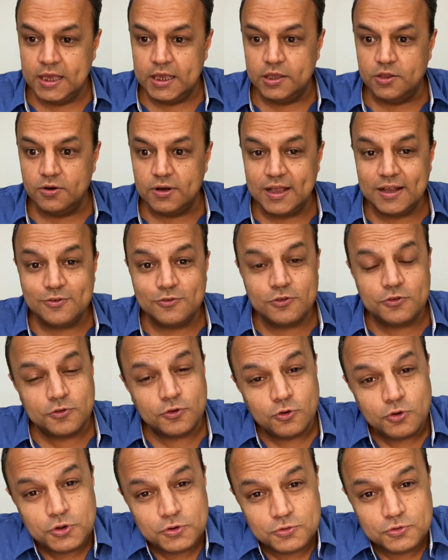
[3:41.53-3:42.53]
You'll get
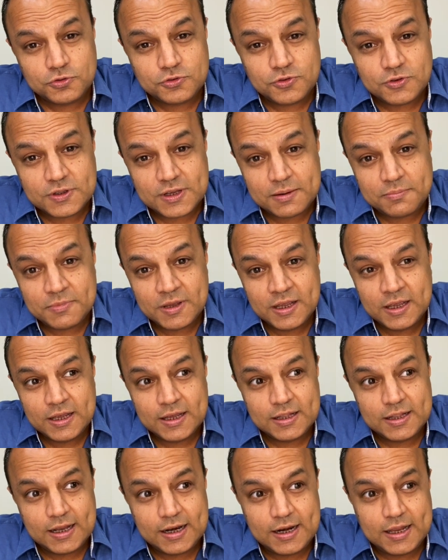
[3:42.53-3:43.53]
so used to them
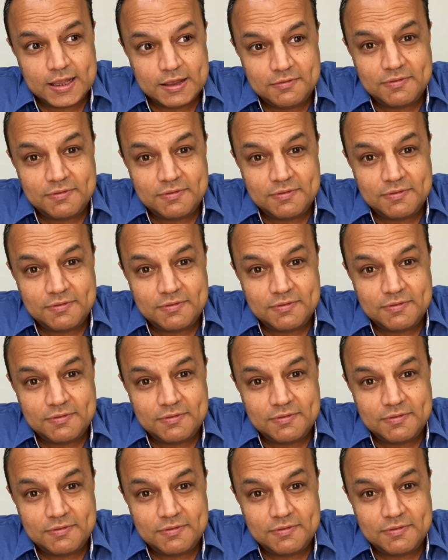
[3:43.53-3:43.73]
that